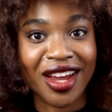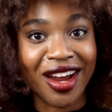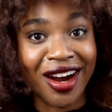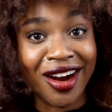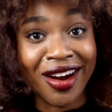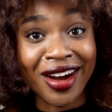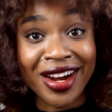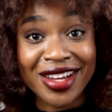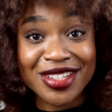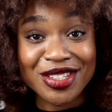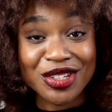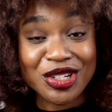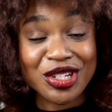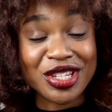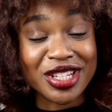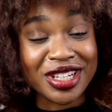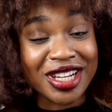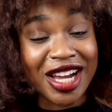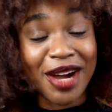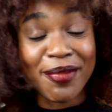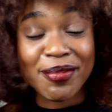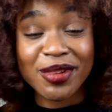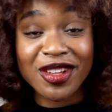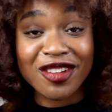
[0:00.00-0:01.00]
Alright, so just a
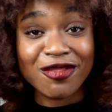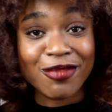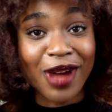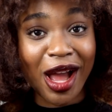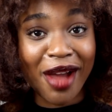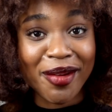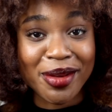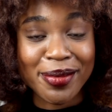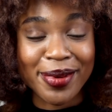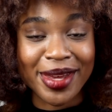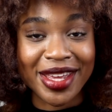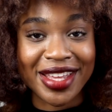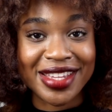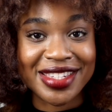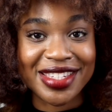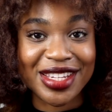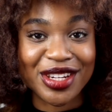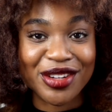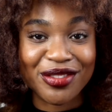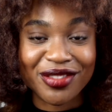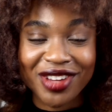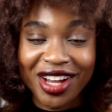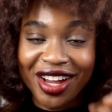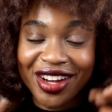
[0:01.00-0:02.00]
couple of bobby pins
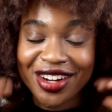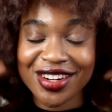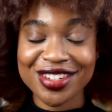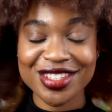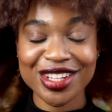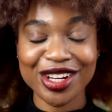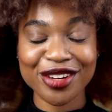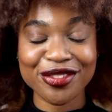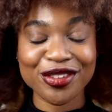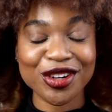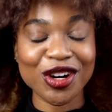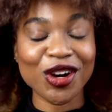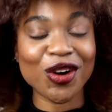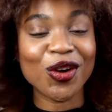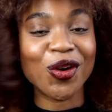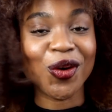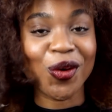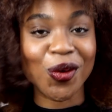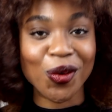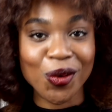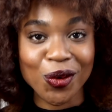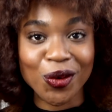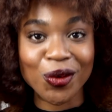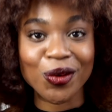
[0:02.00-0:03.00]
and you've got yourself a
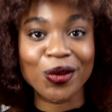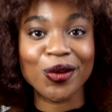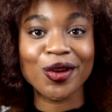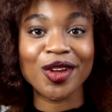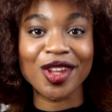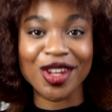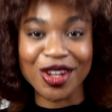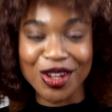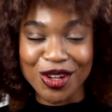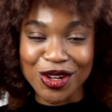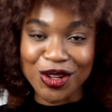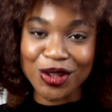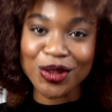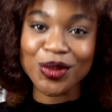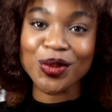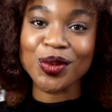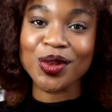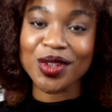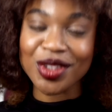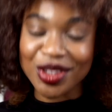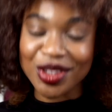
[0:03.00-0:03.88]
whole new